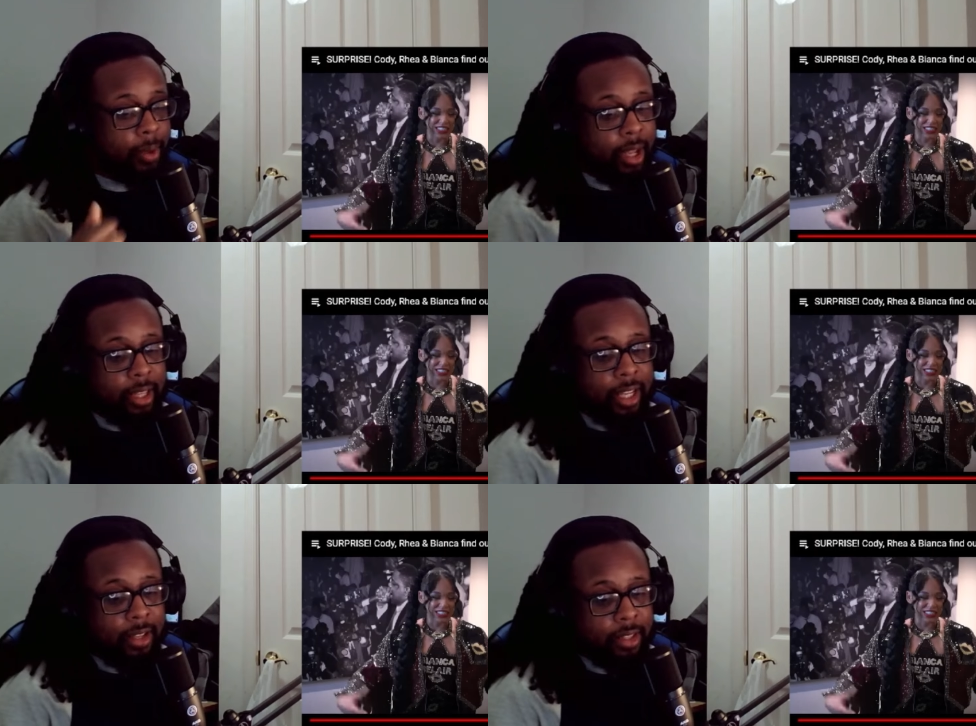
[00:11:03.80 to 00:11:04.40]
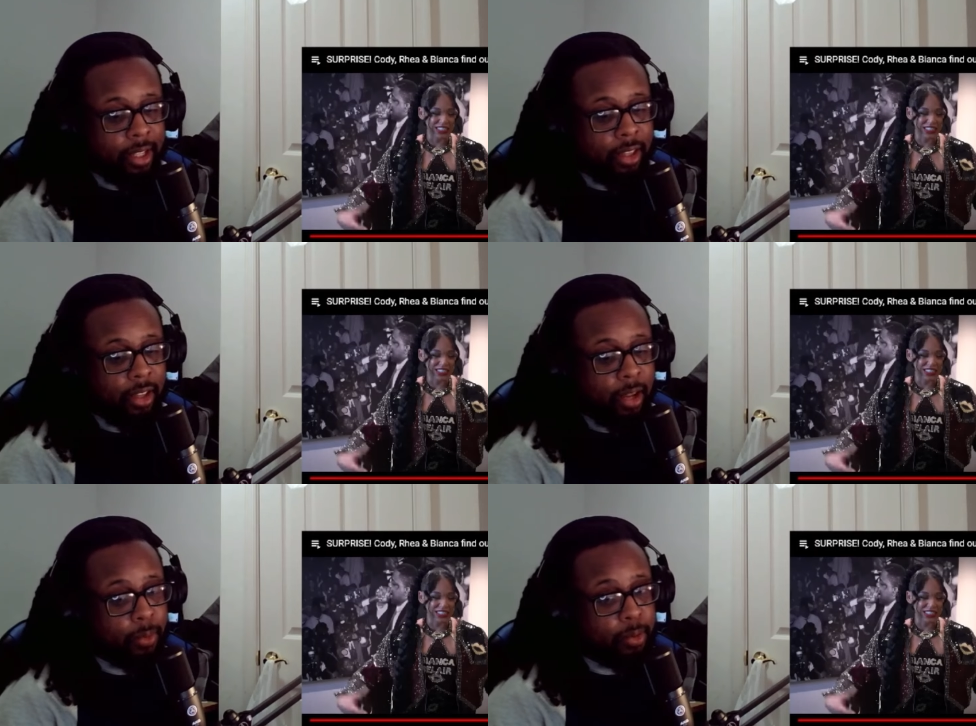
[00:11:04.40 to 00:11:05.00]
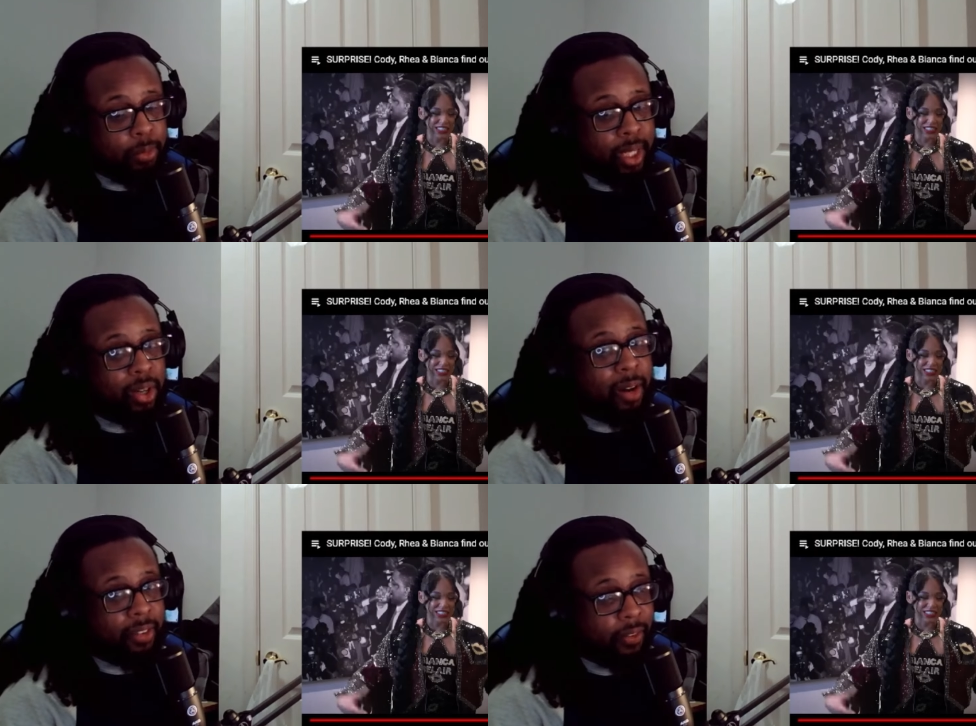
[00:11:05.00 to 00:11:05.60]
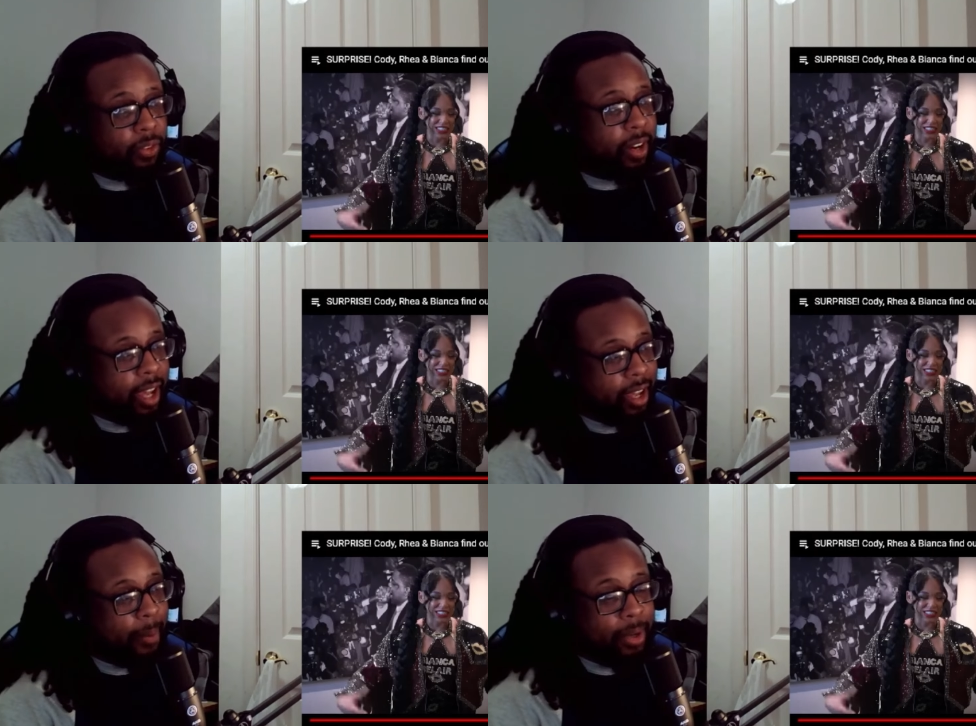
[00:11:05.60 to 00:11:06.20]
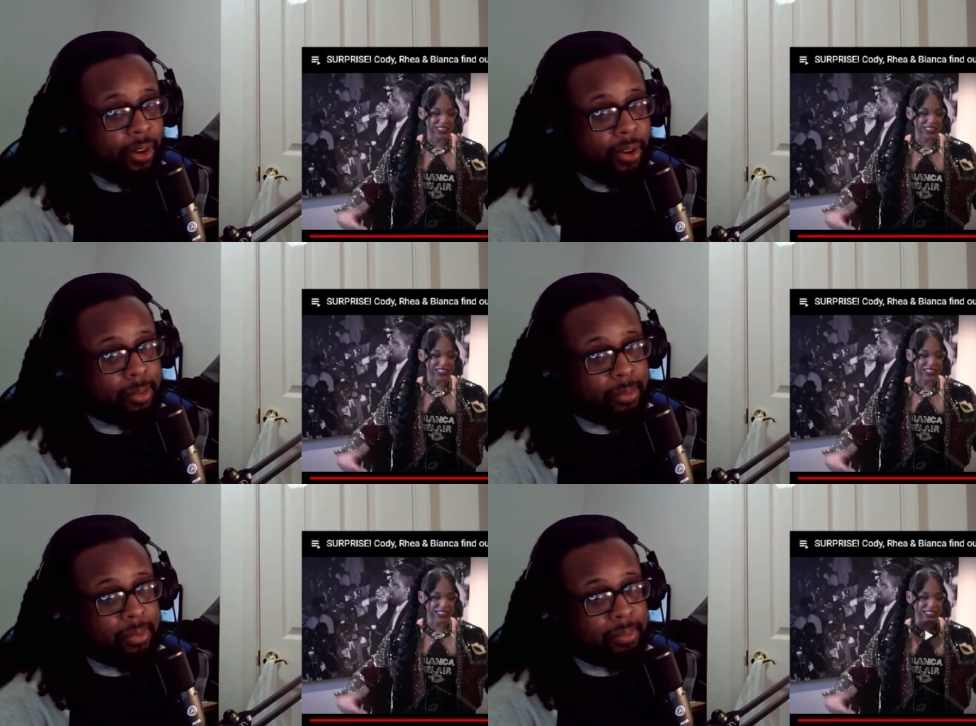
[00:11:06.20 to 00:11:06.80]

Speaker 1: they literally be covered up for that. That'd be awesome.